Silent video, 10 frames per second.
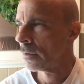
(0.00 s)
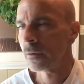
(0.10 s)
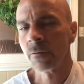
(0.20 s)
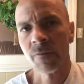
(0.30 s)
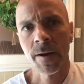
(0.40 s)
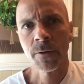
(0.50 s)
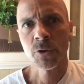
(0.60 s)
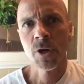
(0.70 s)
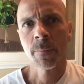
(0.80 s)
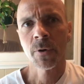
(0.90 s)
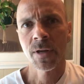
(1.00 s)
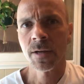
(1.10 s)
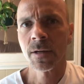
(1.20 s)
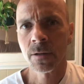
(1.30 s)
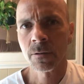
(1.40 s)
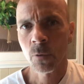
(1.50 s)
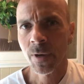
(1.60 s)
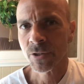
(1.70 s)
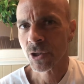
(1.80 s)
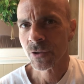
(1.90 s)
Final Jeopardy
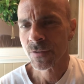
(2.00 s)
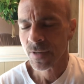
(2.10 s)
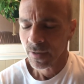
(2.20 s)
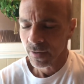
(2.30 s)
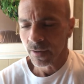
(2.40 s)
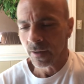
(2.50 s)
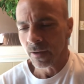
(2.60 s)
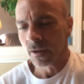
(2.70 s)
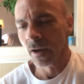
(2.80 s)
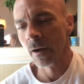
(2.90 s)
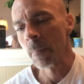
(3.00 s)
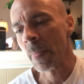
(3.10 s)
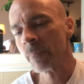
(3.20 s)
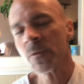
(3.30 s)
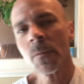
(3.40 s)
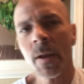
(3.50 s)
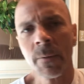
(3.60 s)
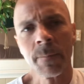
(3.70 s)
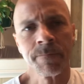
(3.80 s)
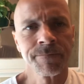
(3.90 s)
questions. So anyway,
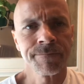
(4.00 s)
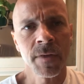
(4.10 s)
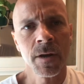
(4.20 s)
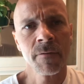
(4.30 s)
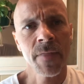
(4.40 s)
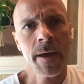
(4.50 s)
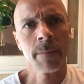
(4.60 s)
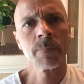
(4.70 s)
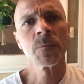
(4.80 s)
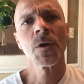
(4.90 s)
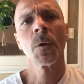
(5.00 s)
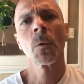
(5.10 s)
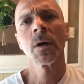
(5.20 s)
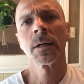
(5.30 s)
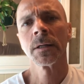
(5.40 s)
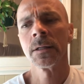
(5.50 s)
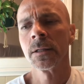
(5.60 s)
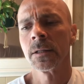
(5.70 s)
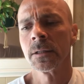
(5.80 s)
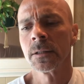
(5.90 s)
enough of that. So
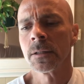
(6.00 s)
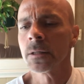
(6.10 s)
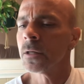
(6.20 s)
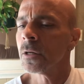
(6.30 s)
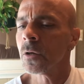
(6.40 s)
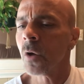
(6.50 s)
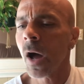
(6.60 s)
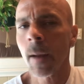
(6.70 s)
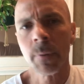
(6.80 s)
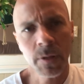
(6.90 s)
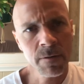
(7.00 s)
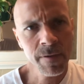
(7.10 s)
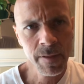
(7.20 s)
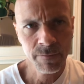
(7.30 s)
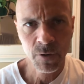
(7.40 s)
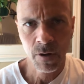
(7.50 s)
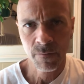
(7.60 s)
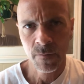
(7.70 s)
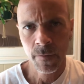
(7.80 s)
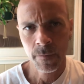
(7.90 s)
I believe I left off
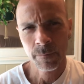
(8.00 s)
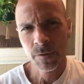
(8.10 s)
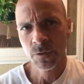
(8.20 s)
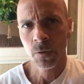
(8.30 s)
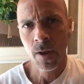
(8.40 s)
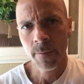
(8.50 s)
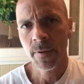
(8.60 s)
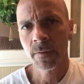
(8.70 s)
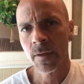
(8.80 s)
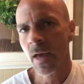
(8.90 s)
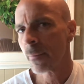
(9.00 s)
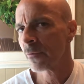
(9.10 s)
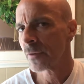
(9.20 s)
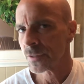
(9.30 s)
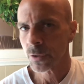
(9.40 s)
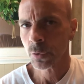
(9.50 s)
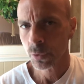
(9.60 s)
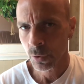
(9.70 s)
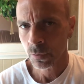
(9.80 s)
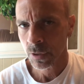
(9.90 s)
describing the epiphyseal
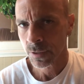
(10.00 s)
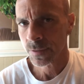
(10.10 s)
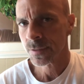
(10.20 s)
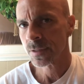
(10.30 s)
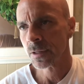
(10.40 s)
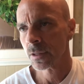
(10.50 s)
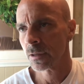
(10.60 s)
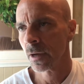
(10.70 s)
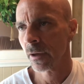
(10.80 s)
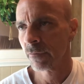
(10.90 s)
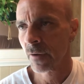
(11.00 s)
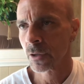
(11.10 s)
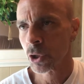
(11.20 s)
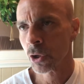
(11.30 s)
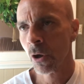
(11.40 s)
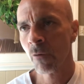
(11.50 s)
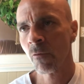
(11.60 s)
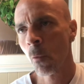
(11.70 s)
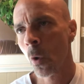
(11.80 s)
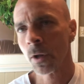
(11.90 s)
unions, the function of
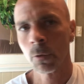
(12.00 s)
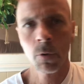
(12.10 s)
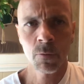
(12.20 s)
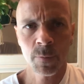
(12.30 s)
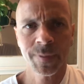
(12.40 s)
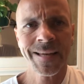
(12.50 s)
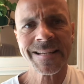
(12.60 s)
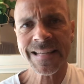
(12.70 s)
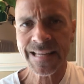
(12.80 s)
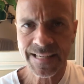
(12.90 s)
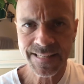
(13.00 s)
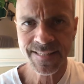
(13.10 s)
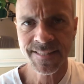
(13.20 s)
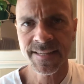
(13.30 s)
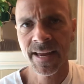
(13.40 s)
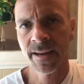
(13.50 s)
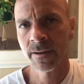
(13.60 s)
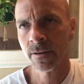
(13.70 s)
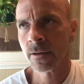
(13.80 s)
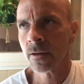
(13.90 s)
what a growth plate is, and